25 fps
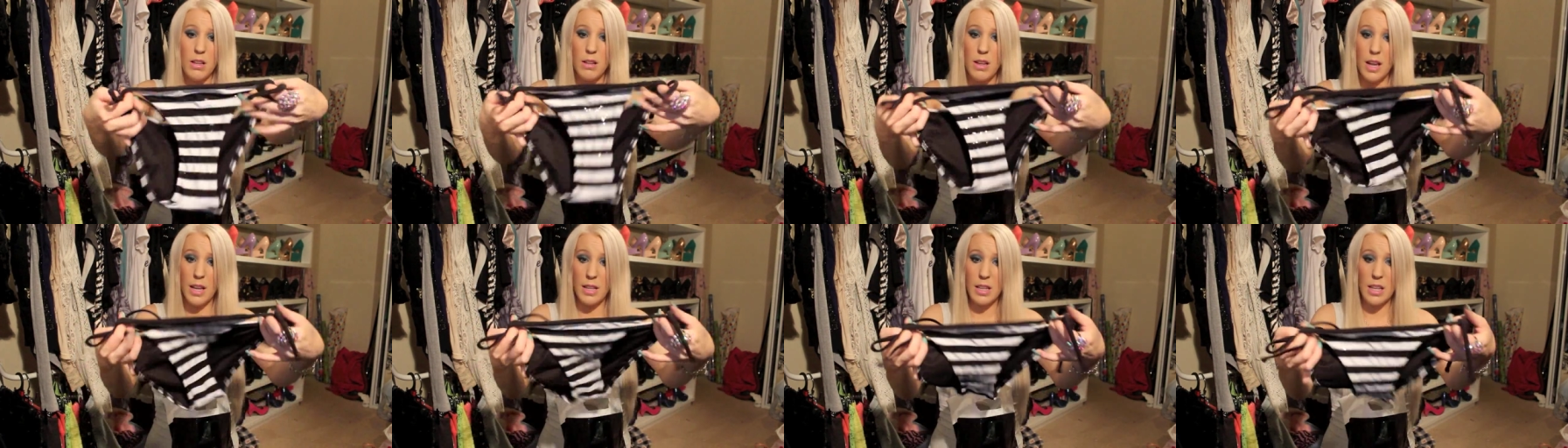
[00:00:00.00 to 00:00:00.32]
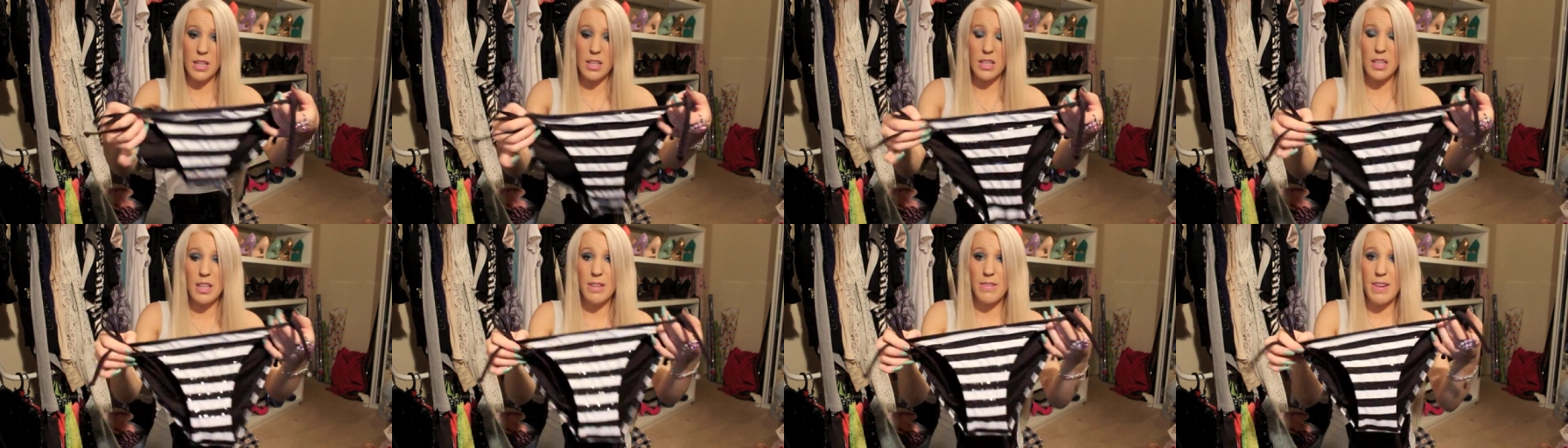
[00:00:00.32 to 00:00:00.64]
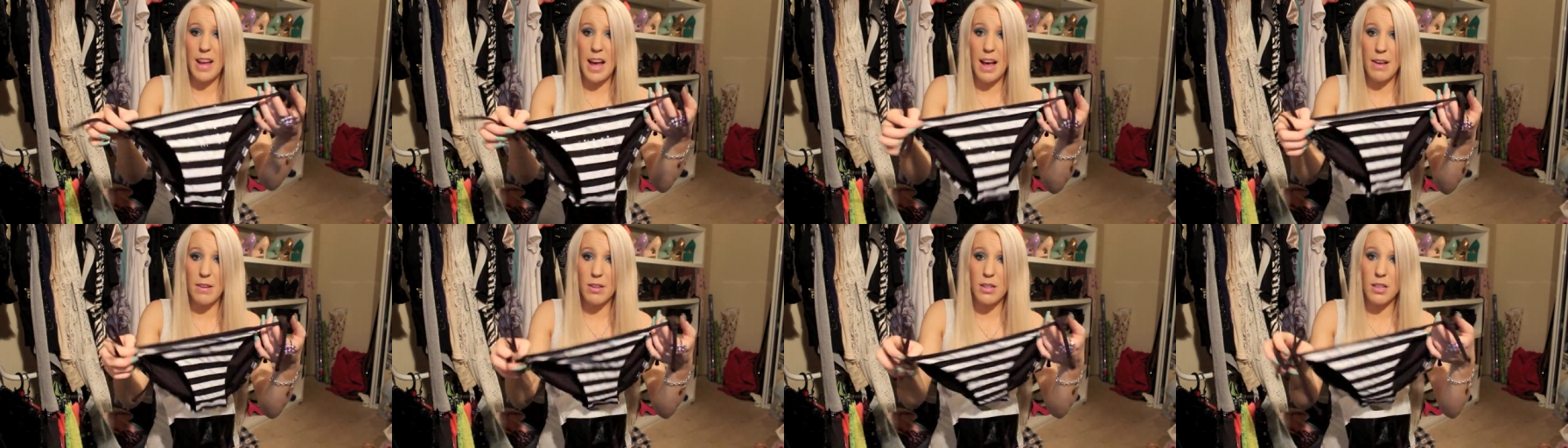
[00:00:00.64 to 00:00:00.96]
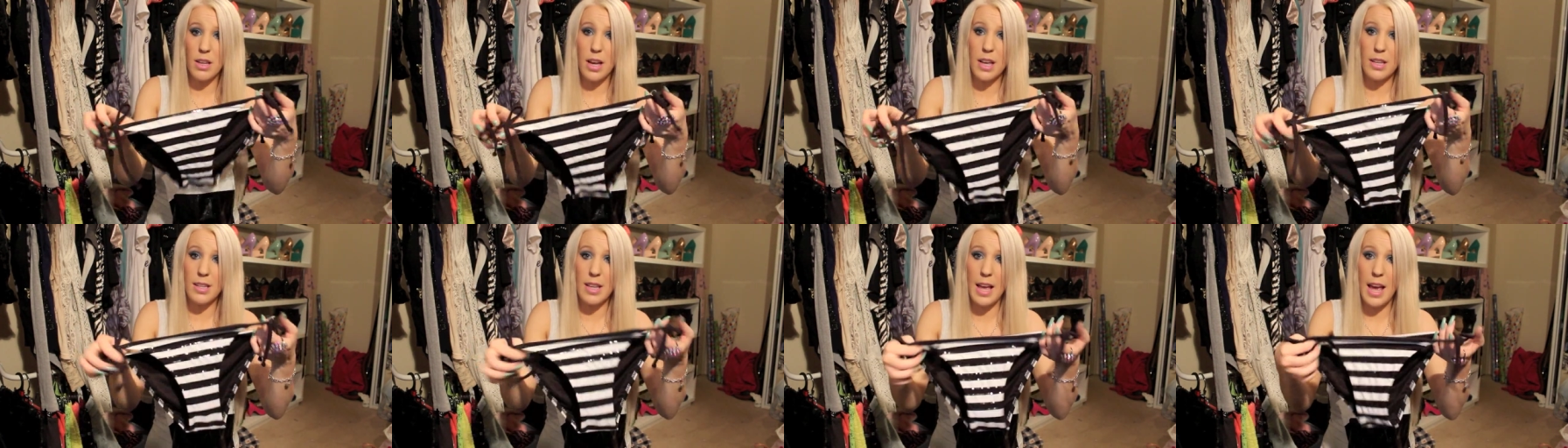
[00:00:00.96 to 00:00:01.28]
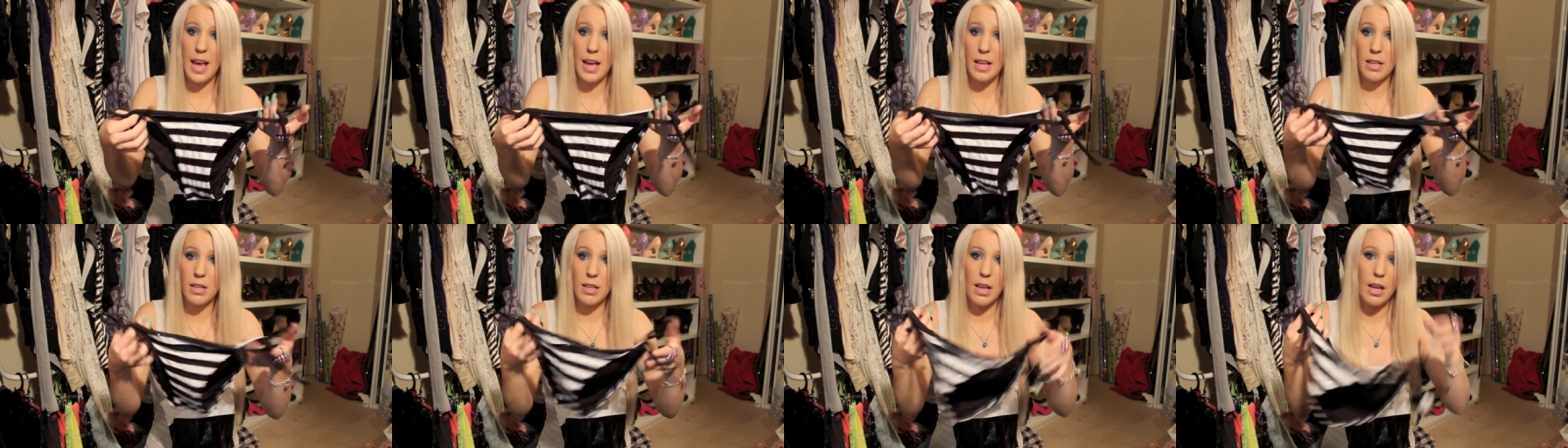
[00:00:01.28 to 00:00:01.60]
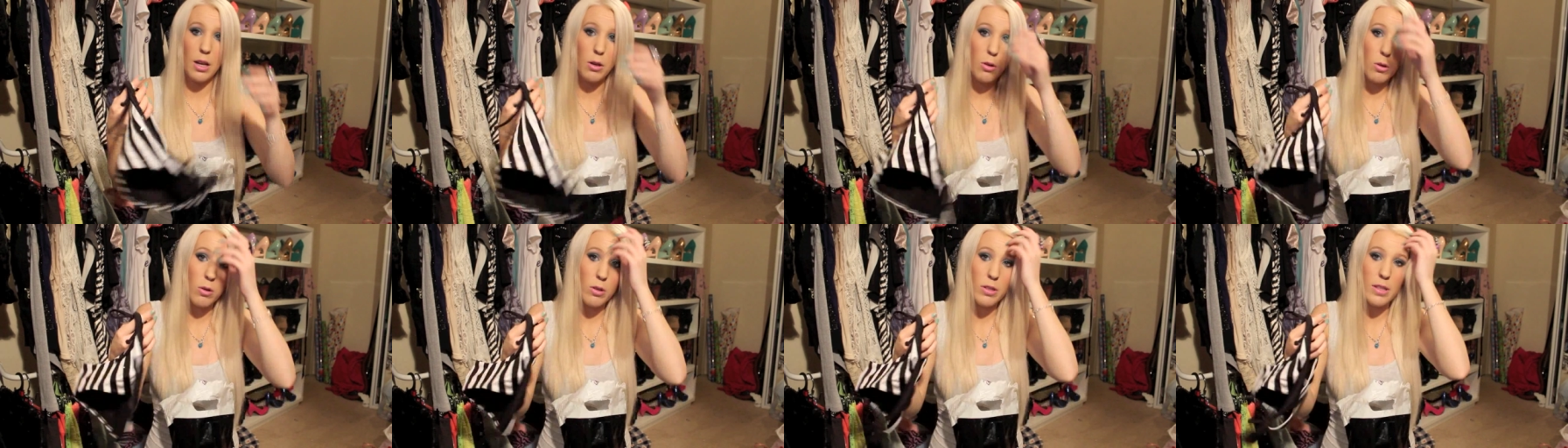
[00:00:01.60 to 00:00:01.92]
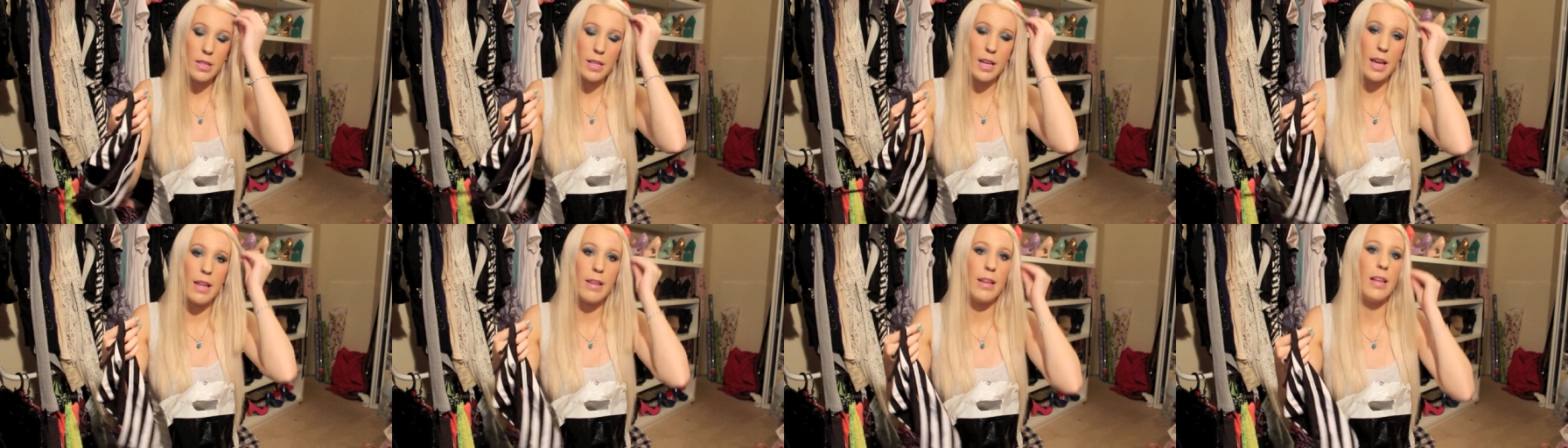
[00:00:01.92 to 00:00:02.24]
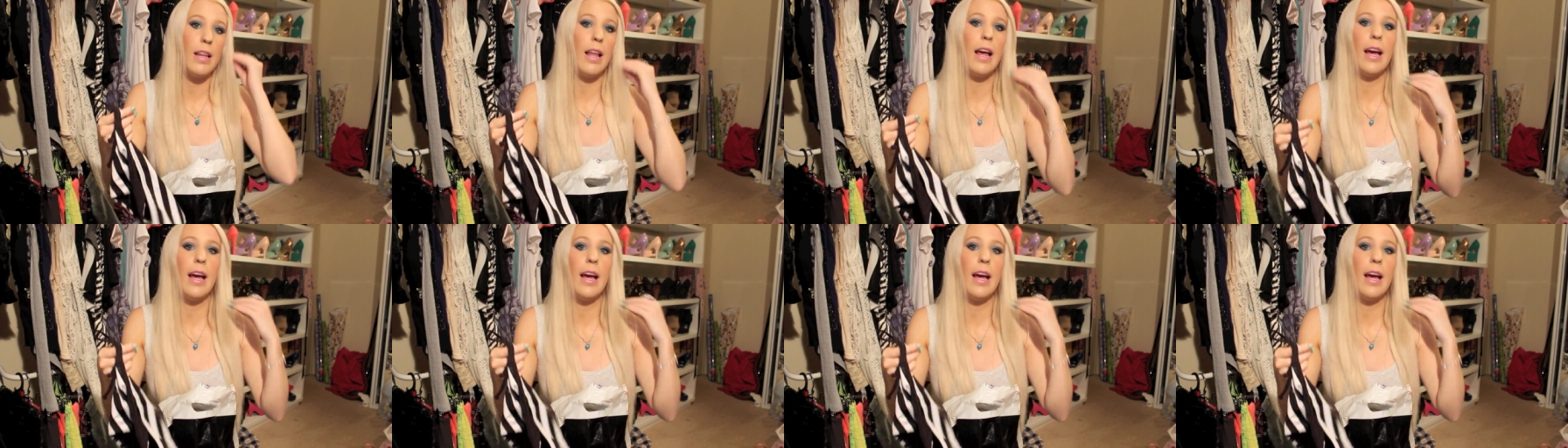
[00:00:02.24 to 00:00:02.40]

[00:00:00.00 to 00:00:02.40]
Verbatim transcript: like they didn't even have size 8s like all together.